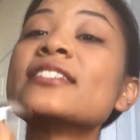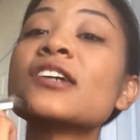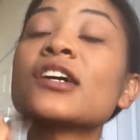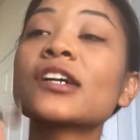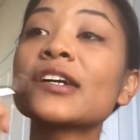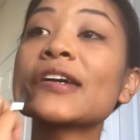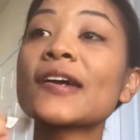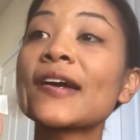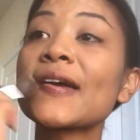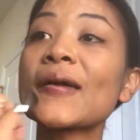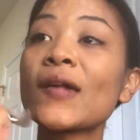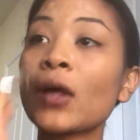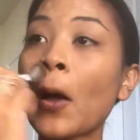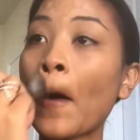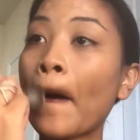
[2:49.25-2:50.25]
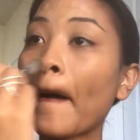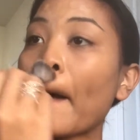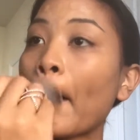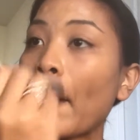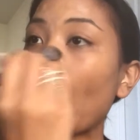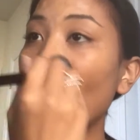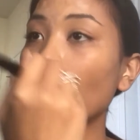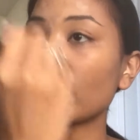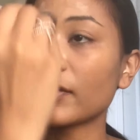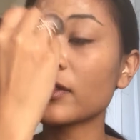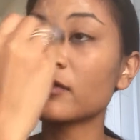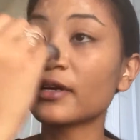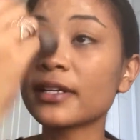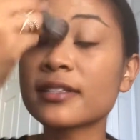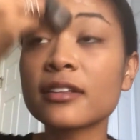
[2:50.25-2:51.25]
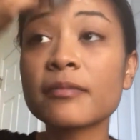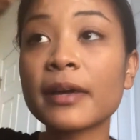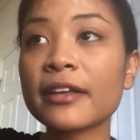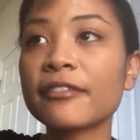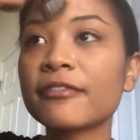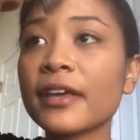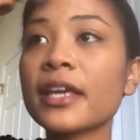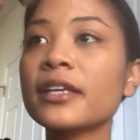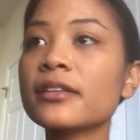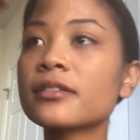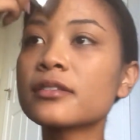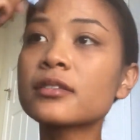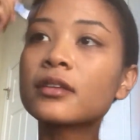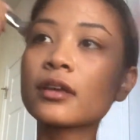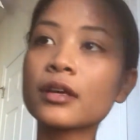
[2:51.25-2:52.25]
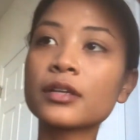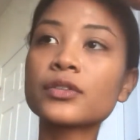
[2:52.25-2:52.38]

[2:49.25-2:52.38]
darker than the rest of my face.